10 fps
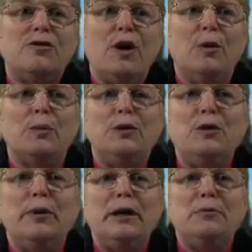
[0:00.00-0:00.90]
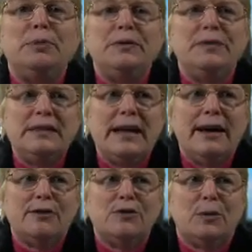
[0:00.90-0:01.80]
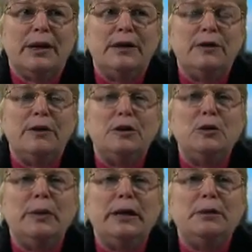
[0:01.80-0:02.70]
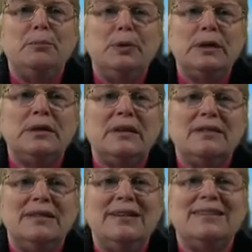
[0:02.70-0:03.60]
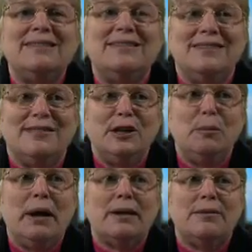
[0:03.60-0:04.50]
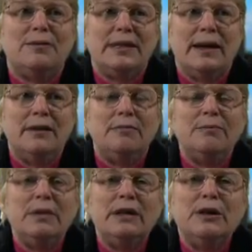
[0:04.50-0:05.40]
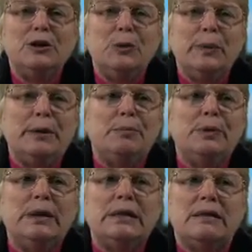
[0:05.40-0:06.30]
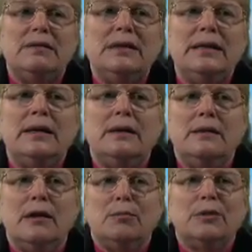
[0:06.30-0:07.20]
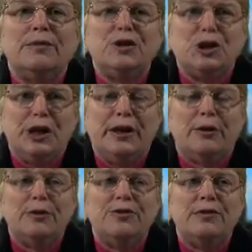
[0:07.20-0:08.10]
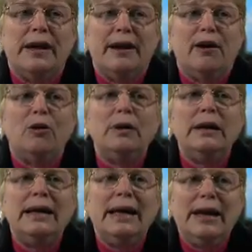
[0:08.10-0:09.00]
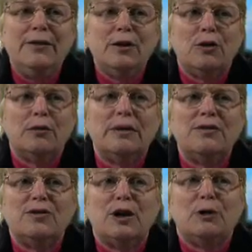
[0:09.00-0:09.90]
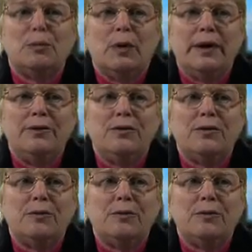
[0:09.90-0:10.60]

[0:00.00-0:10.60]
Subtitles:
So you input the tax rate, you input the existing amount of debt, you input the number of shares now, and the current stock price.